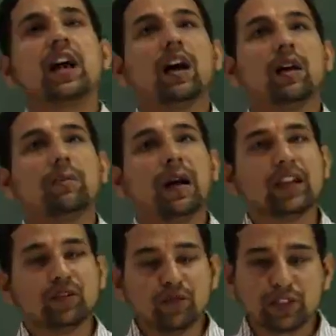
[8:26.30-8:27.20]

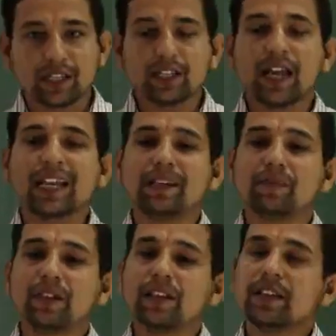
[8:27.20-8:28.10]
by using
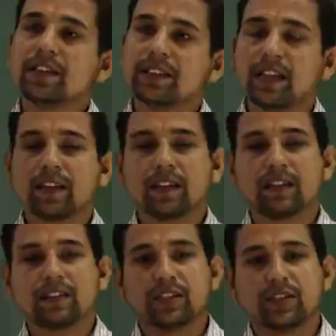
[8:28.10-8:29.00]
animal cell
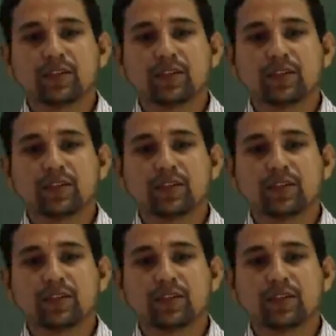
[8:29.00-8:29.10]
culture.